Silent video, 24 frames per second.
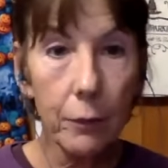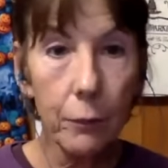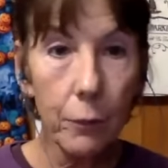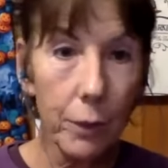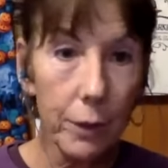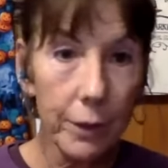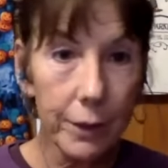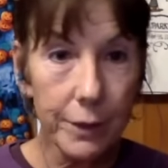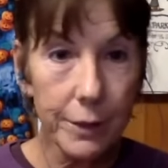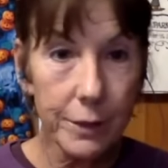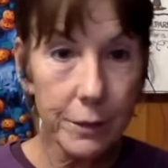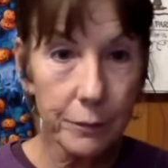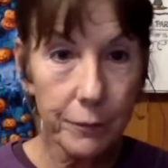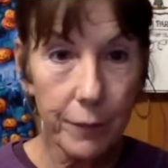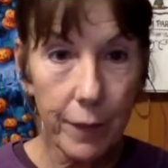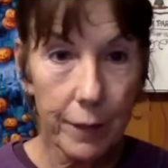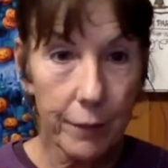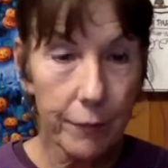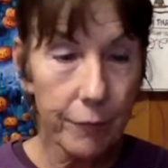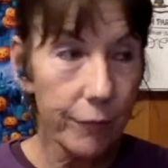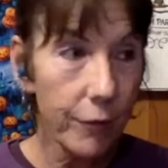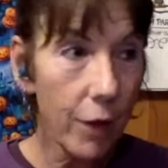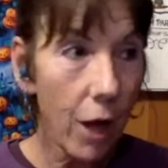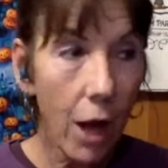We're his
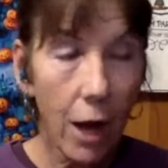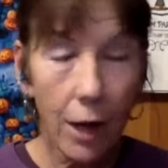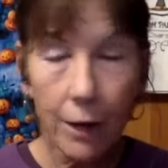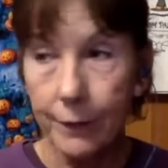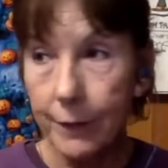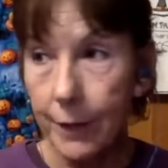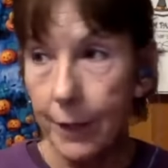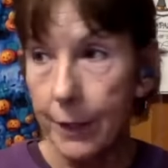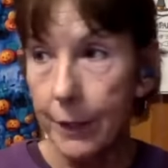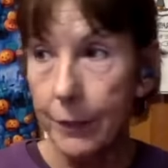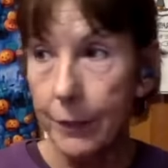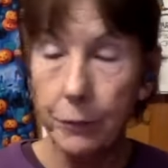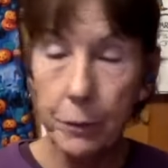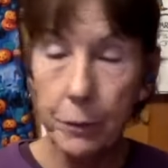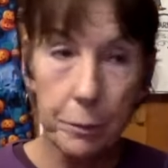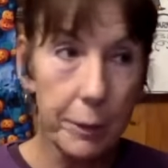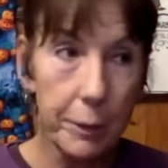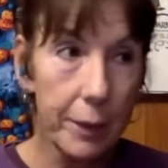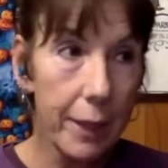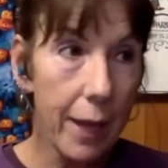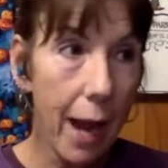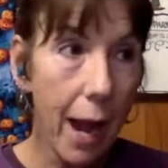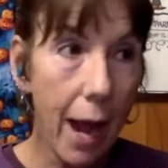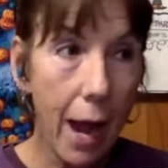like flock that he would
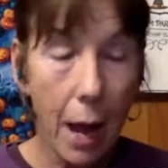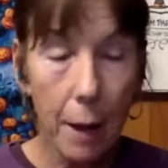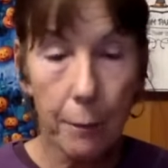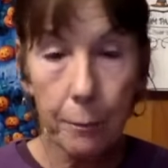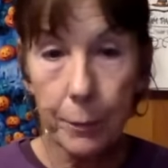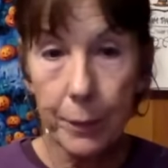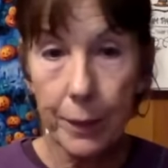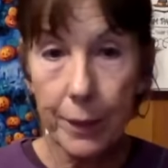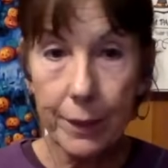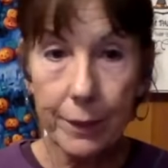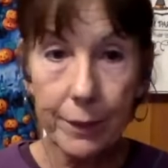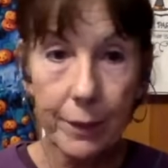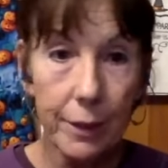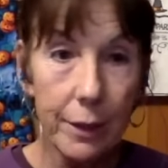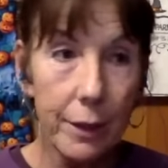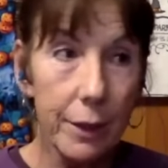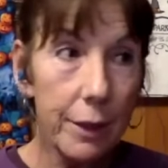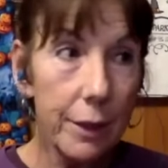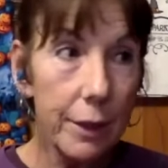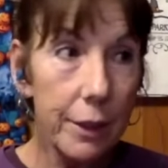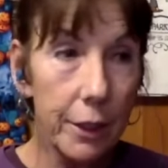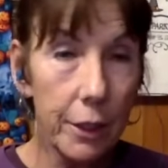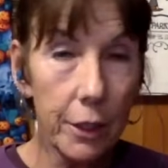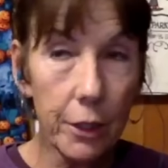be happy and,
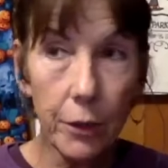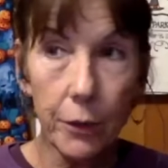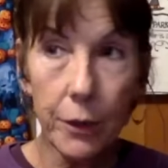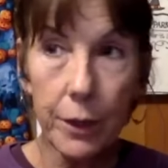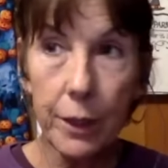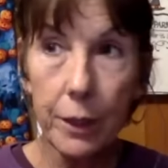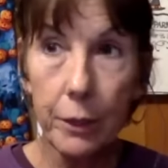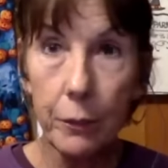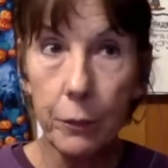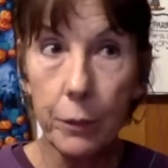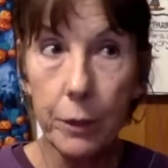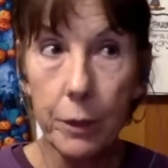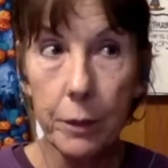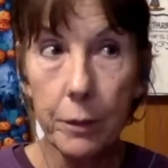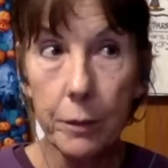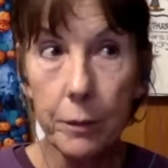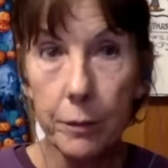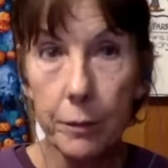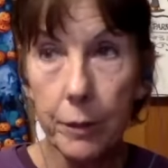you know, he would,